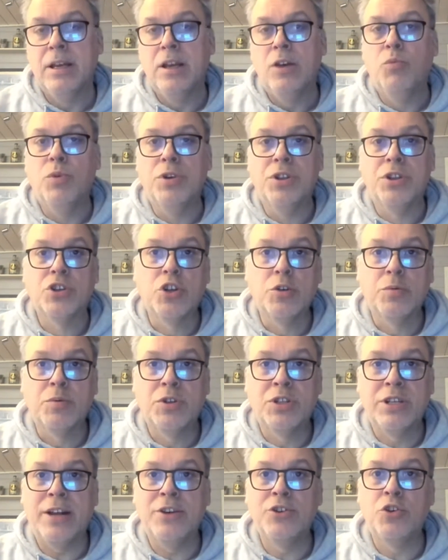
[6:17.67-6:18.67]
with a
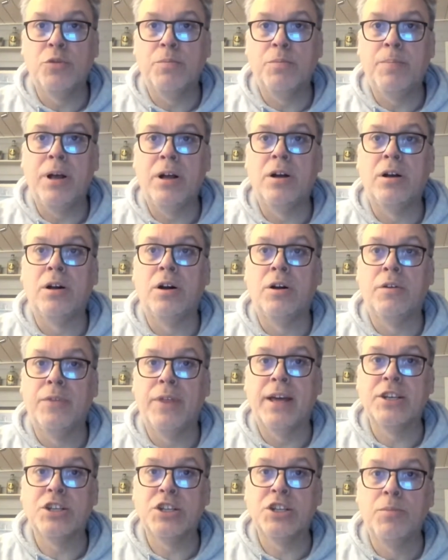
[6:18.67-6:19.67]
substantial part of
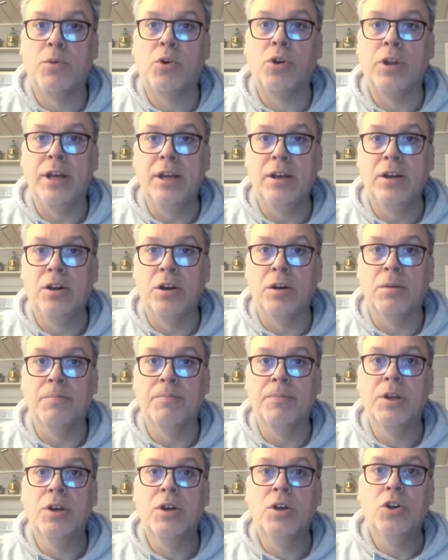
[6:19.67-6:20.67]
their small income
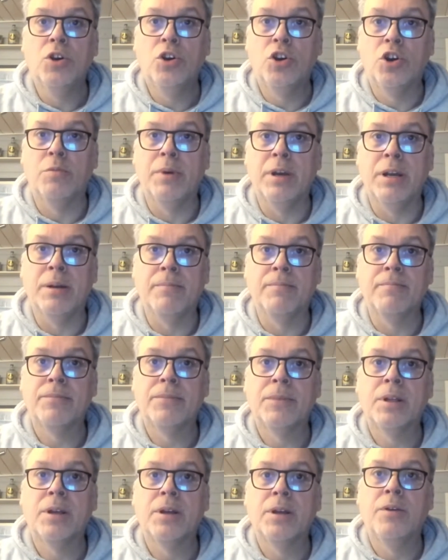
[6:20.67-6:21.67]
coming
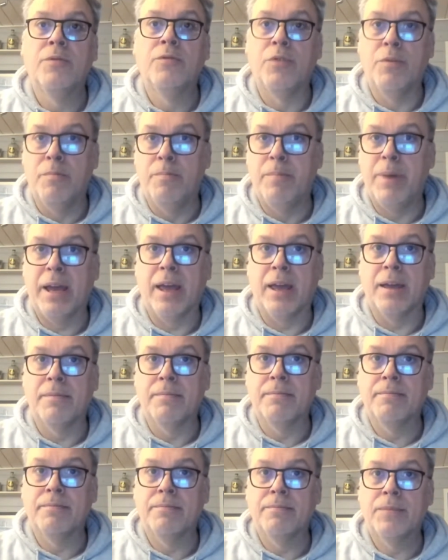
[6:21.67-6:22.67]
from begging.
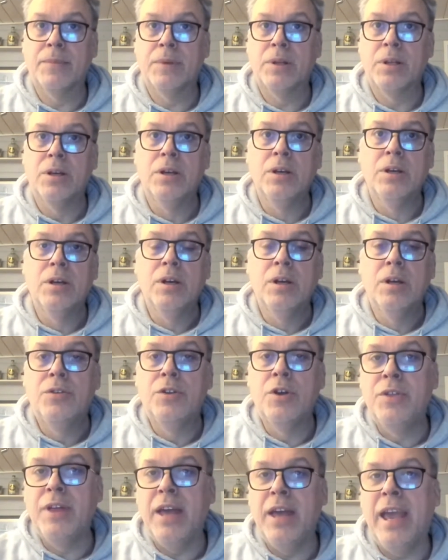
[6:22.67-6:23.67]
Though
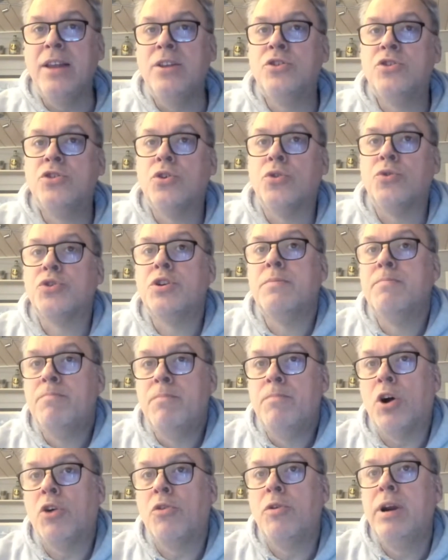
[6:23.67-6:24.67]
the insults and
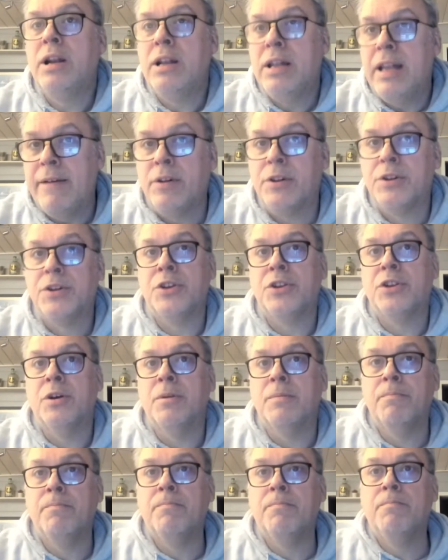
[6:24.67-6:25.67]
mockery levelled at
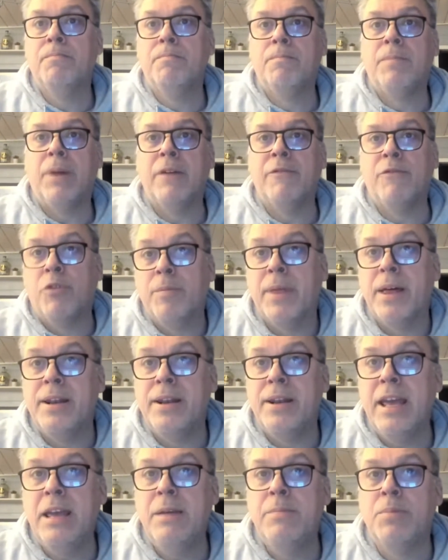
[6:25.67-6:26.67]
them but from their
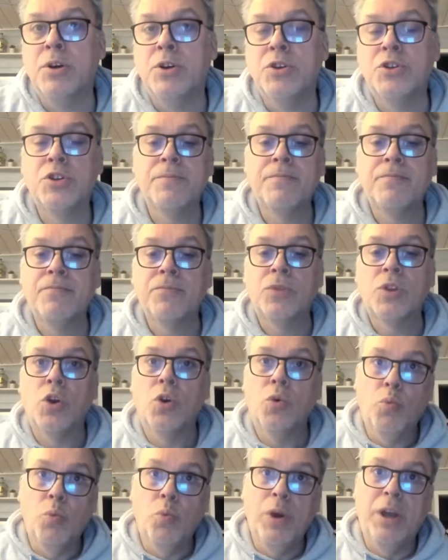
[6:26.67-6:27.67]
neighbours,
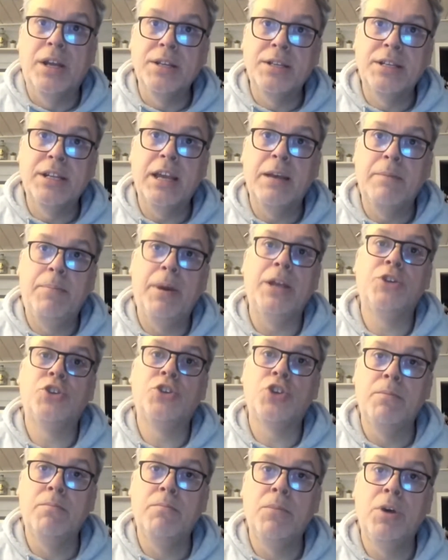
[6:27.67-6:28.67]
we can see a picture
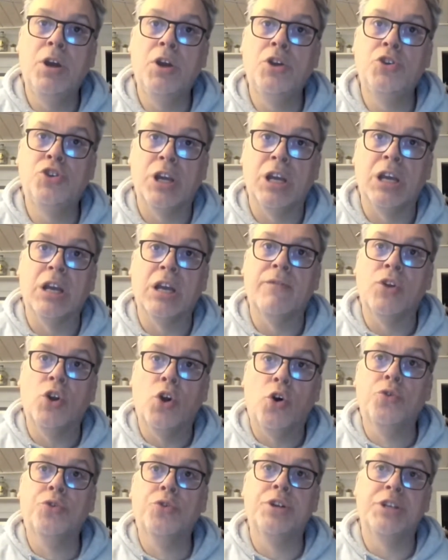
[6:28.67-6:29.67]
emerging of an
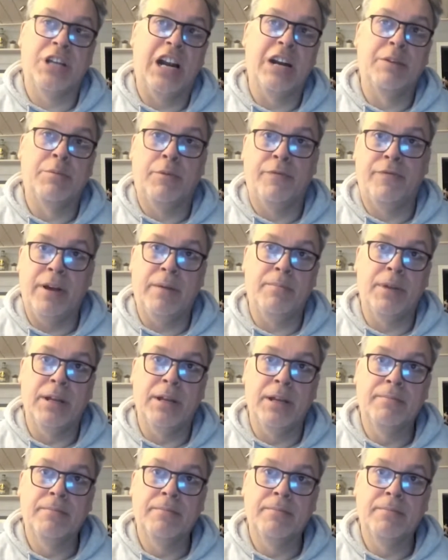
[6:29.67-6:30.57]
undesirable family,